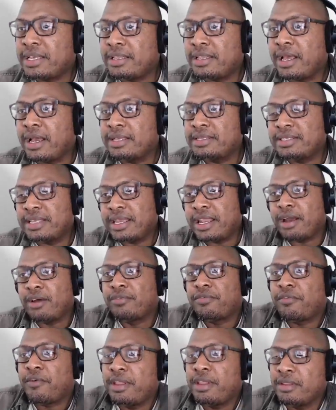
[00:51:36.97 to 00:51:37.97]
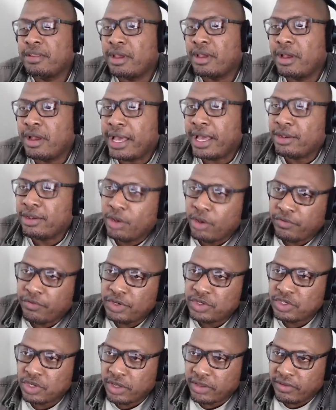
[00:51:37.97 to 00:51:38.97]
I said our friend. Uh, I don't know if
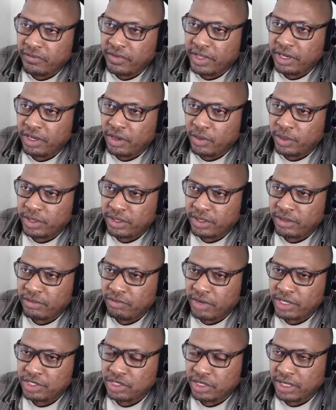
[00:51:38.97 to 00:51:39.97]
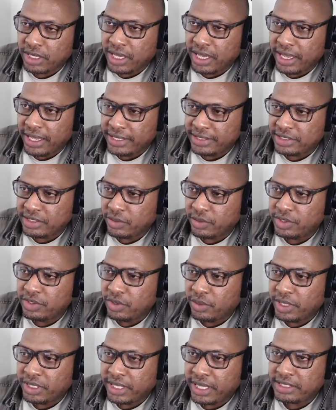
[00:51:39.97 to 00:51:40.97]
you saw the video with the Russian guys that were
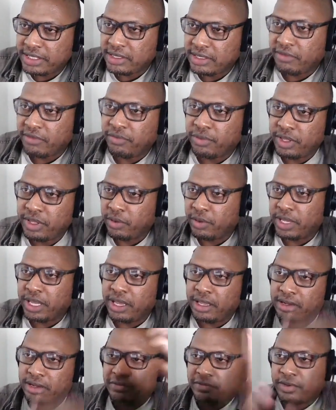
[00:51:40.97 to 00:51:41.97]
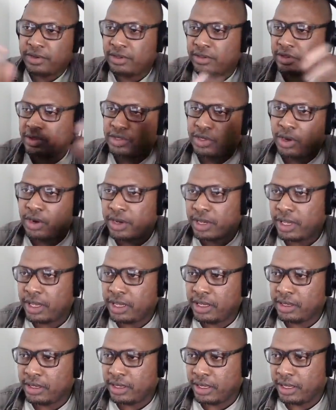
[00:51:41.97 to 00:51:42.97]
doing that stuff, where they were getting in front of the
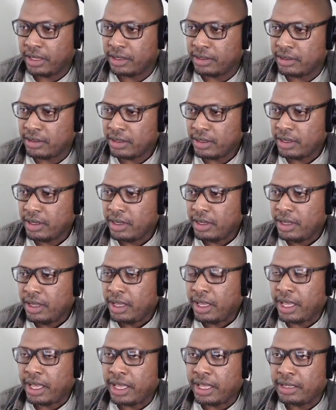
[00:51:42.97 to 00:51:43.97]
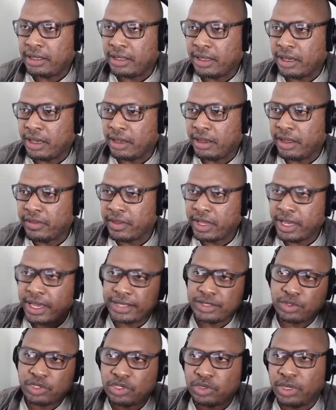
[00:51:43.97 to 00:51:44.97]
target and and uh, other
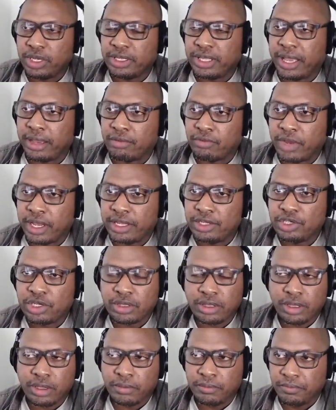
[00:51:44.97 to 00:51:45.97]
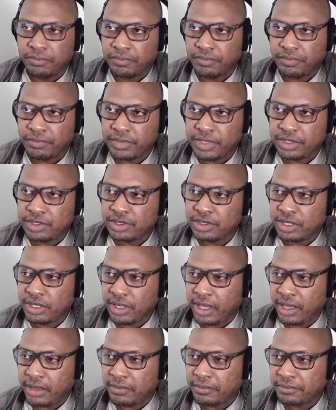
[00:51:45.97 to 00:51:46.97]
guys were shooting down range at them. Did you see
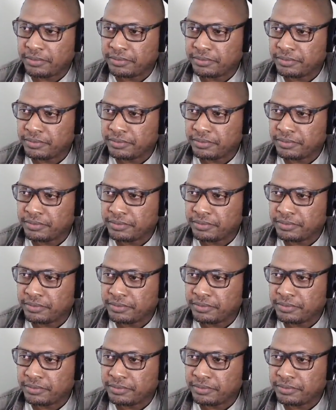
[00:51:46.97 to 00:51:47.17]
that?